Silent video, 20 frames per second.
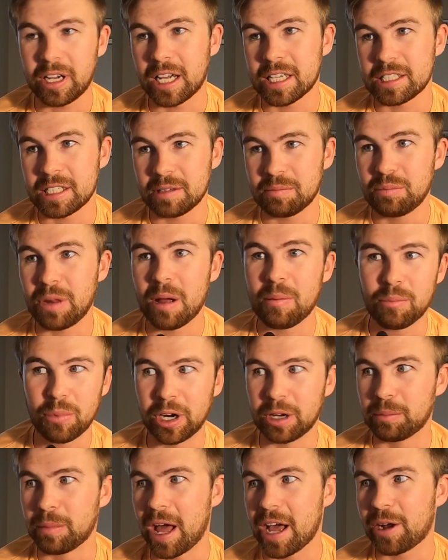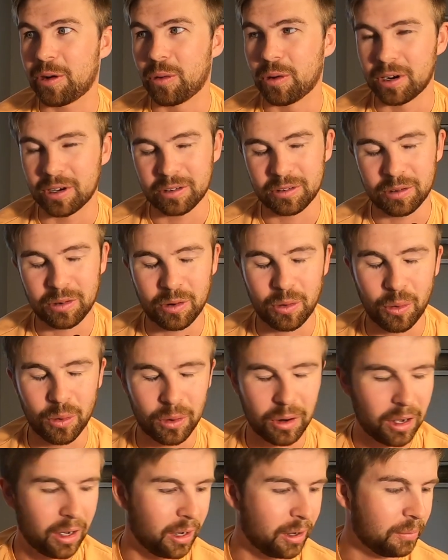I guess not bring back or
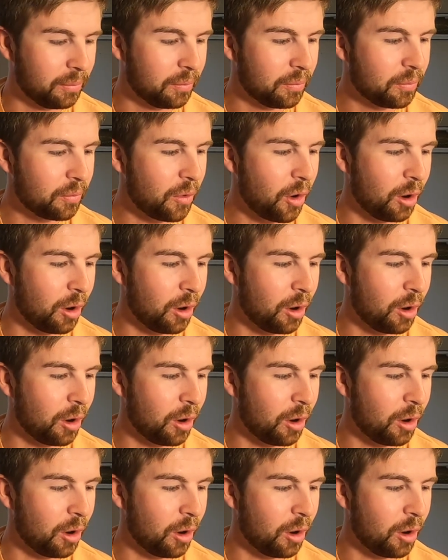or um,